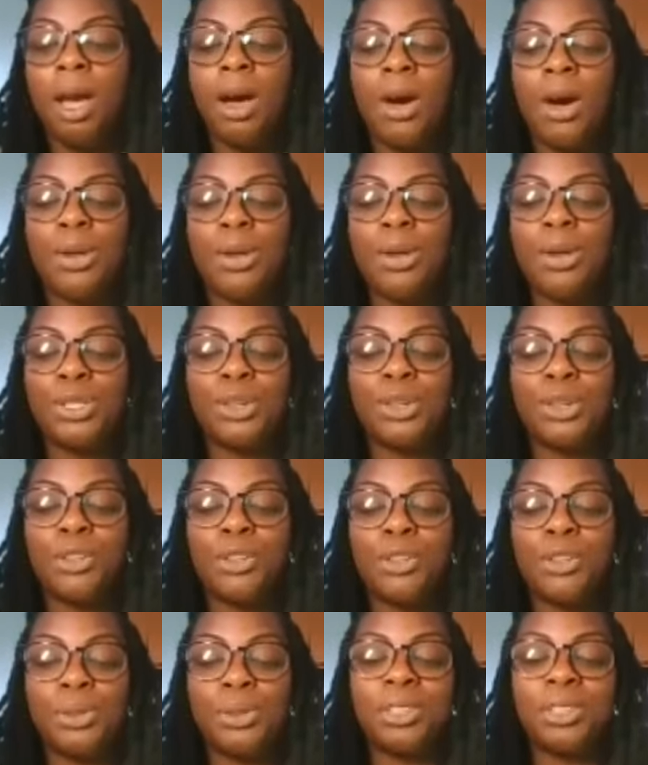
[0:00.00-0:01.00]
Also, for
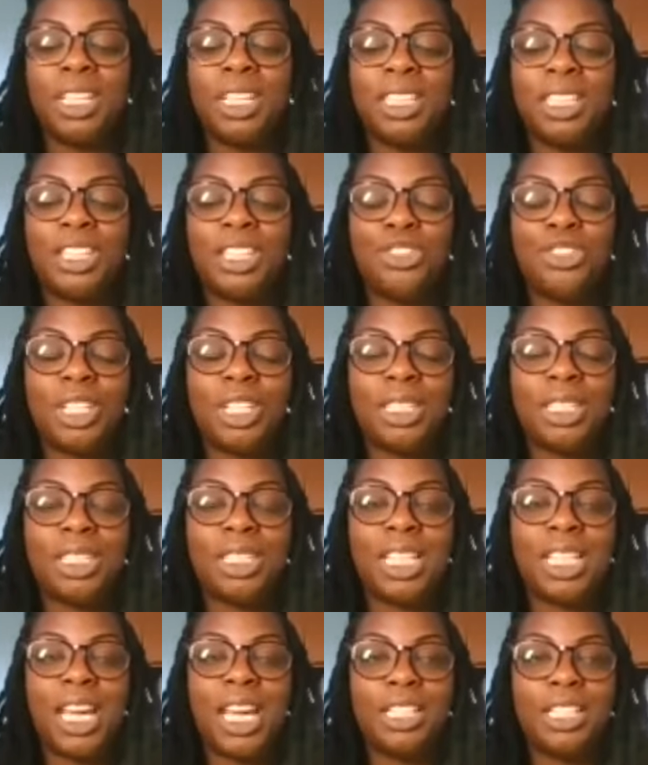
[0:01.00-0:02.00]
certain conditions
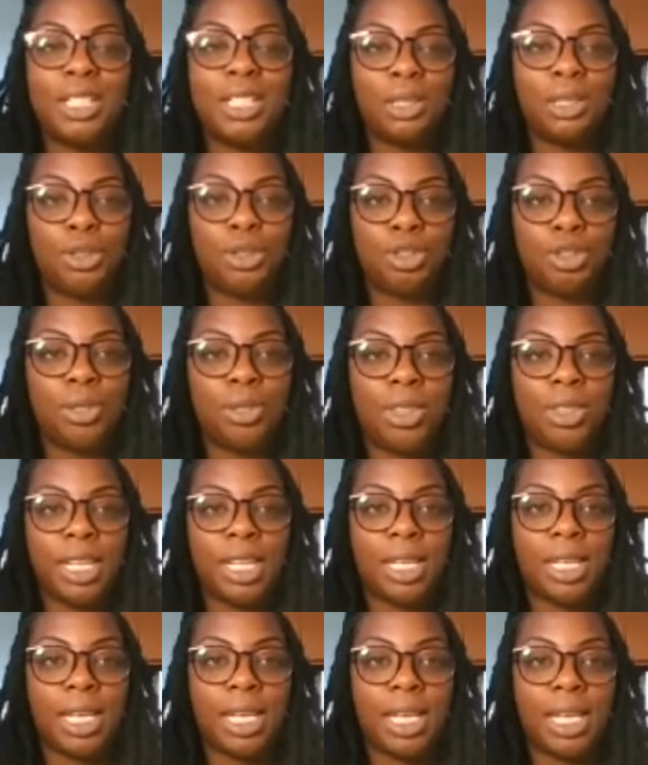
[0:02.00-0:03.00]
like delusional
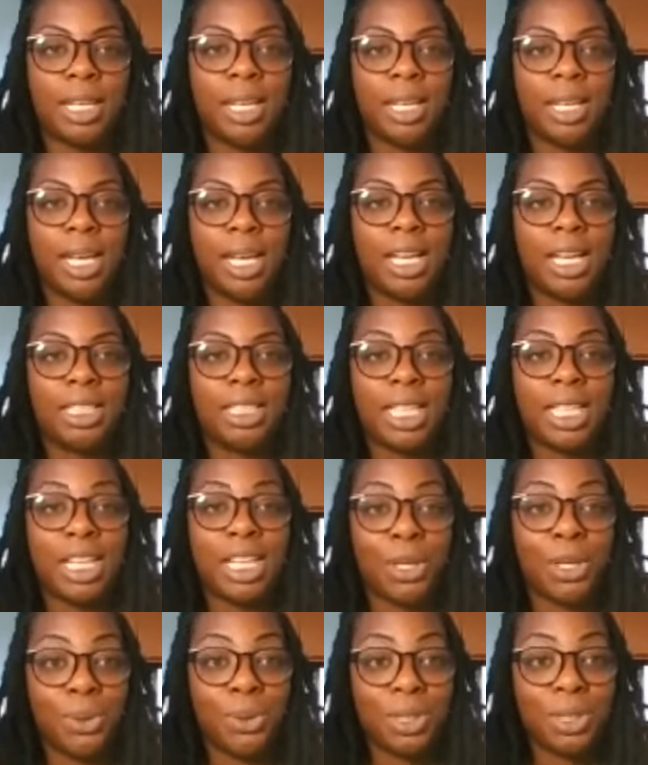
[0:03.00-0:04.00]
thinking,
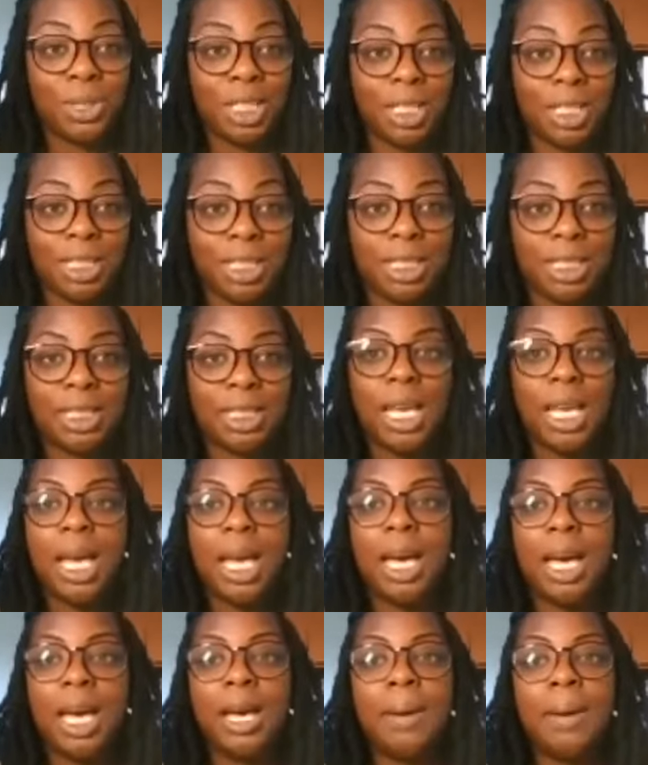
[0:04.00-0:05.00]
psychosis,
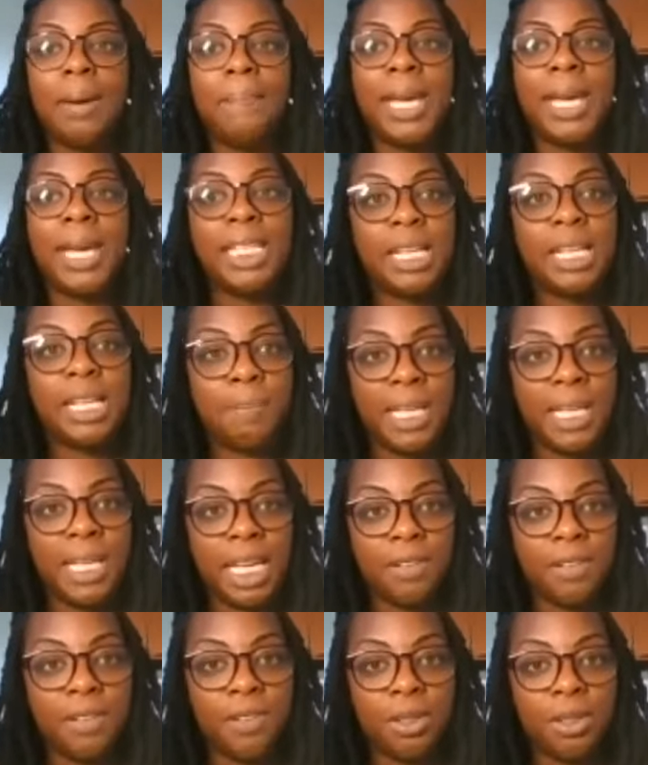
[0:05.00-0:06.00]
uh, manic
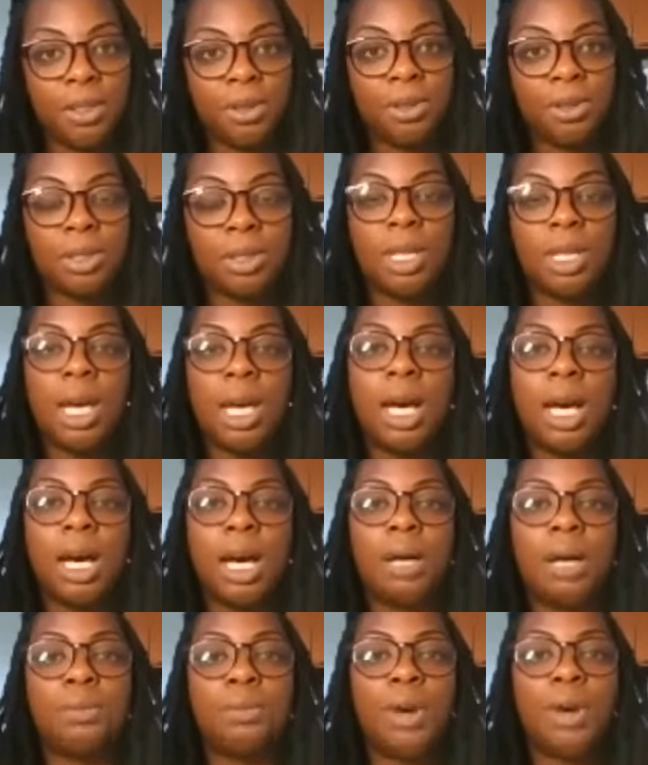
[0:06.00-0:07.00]
behaviors,
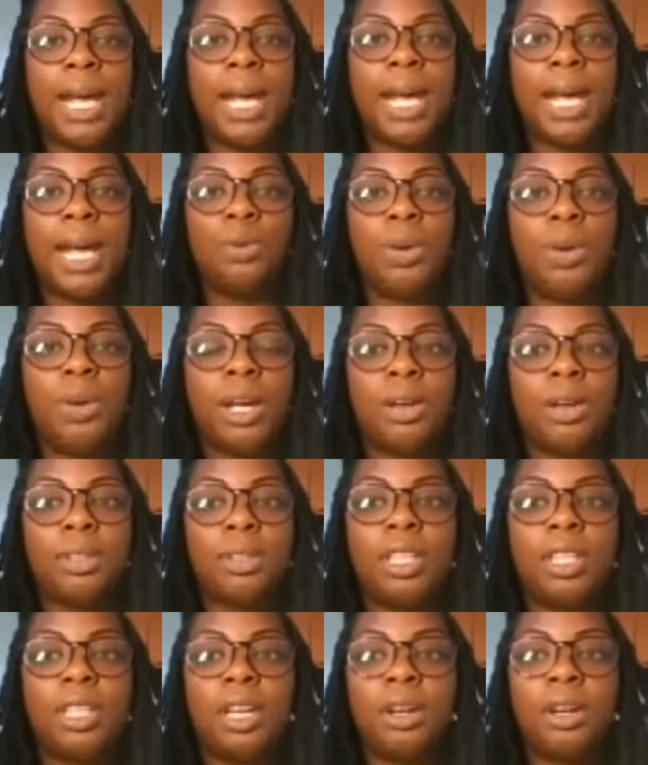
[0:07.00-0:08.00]
um, right? Where
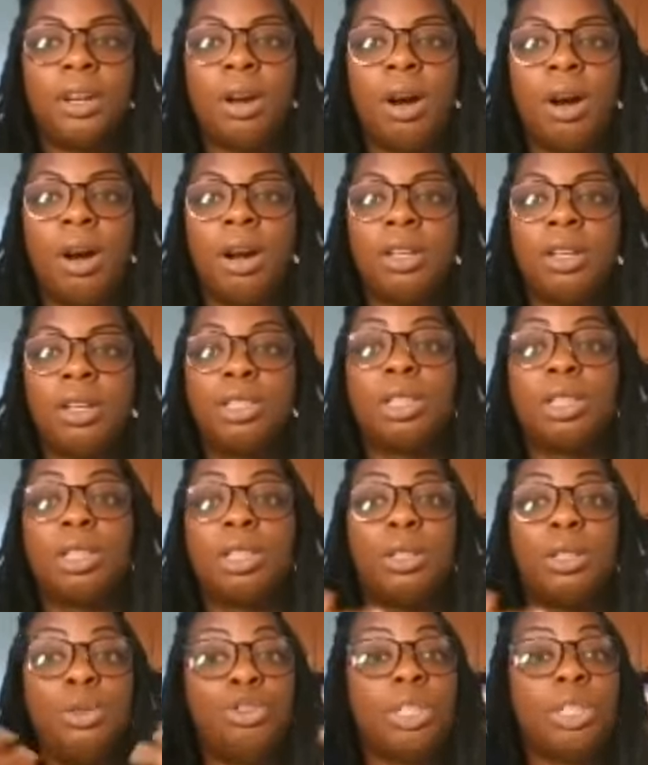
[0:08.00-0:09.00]
there are
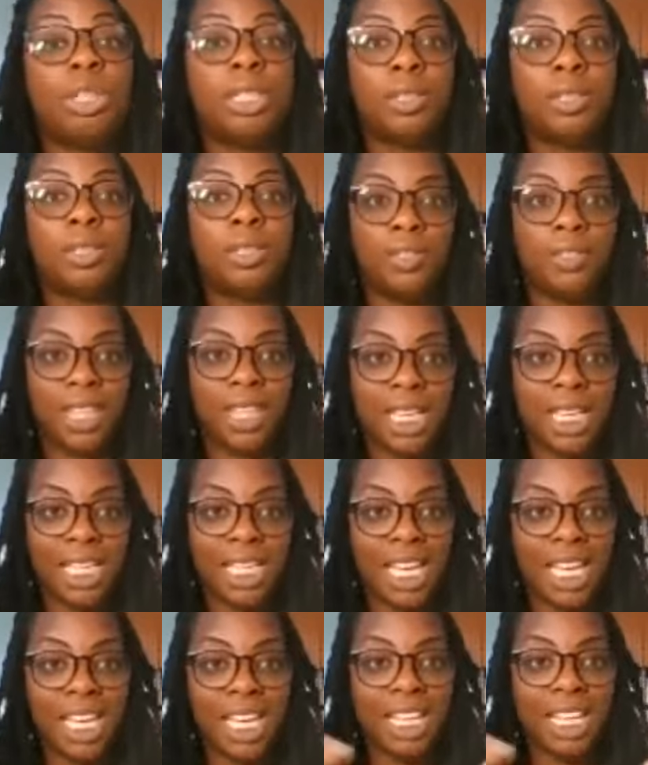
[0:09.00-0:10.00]
delusions of
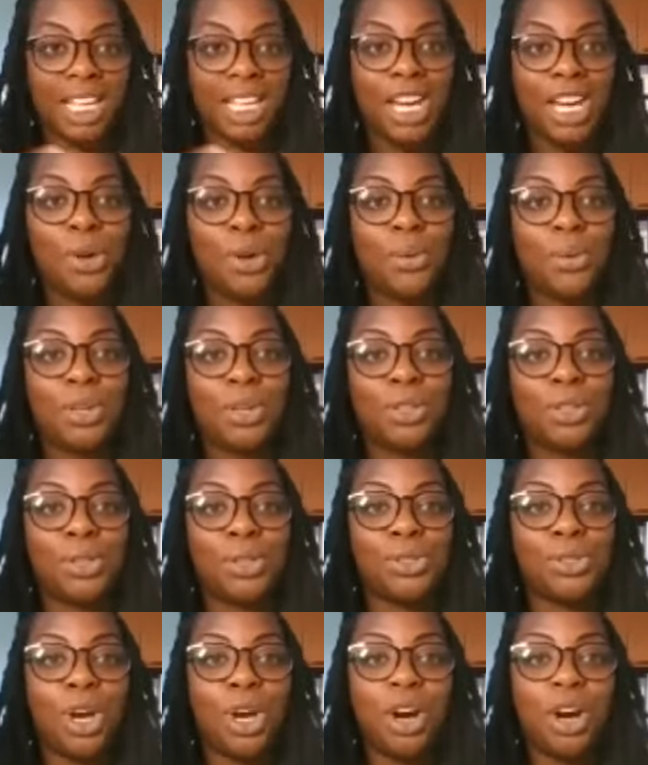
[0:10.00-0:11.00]
thinking, where
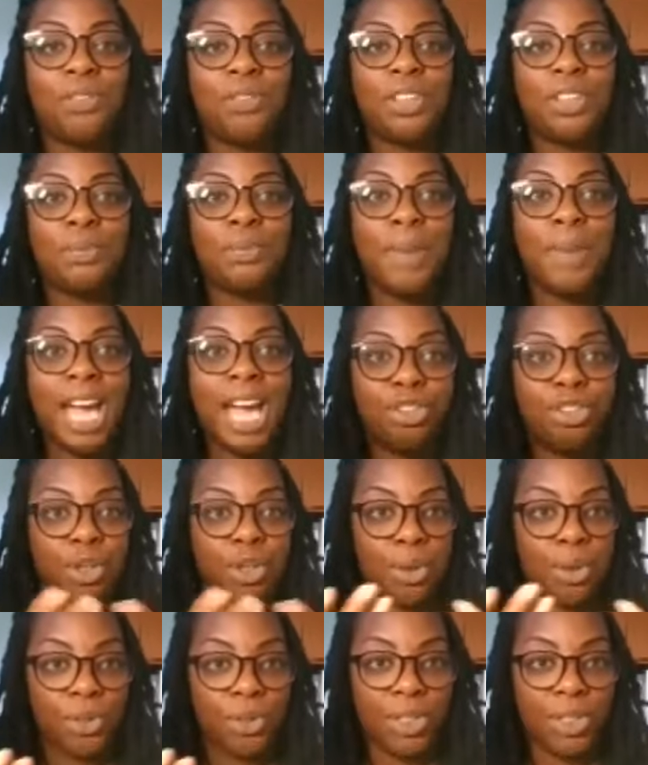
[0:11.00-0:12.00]
there's often
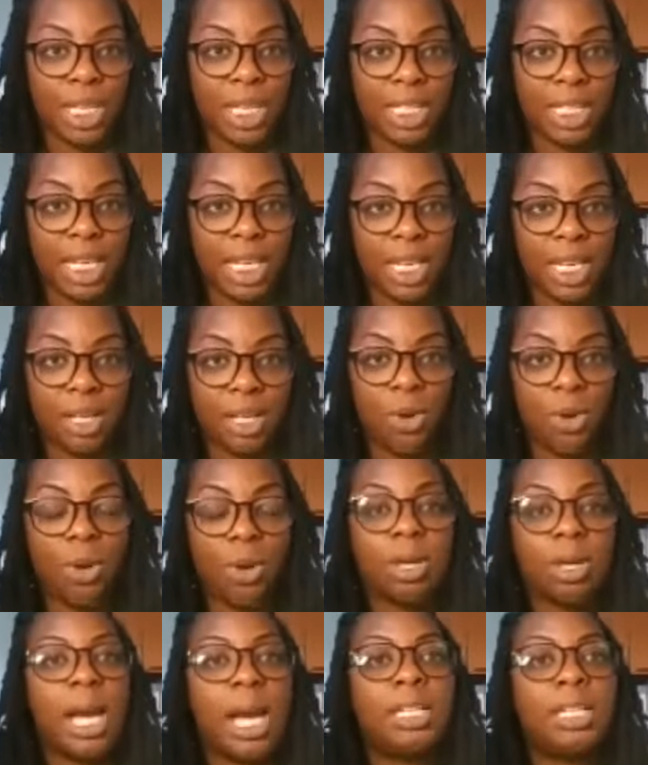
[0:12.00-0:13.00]
magical thinking
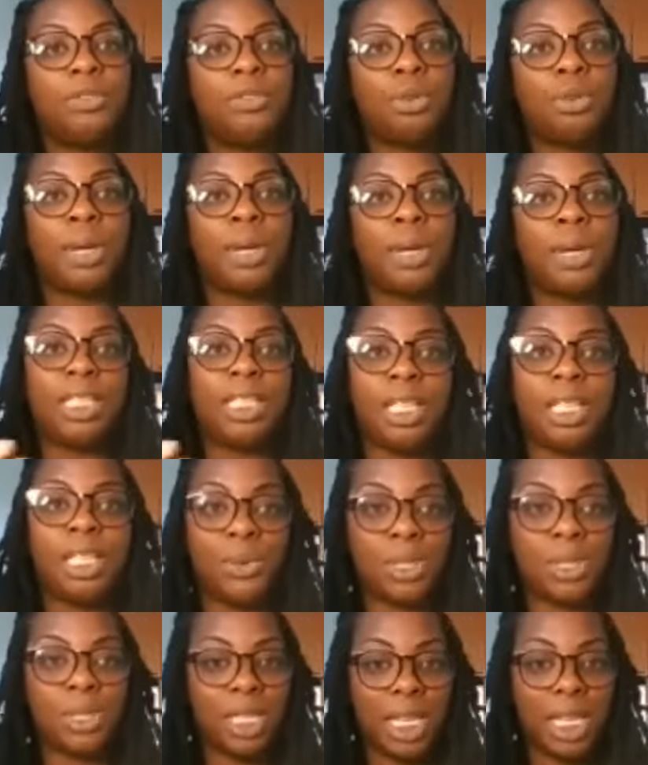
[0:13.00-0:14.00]
or kind of
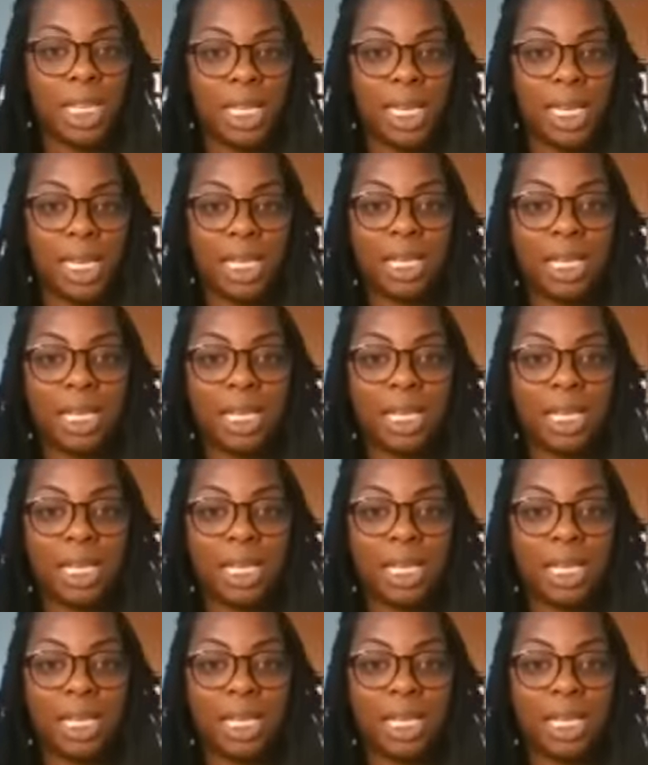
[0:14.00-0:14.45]
grandiose thinking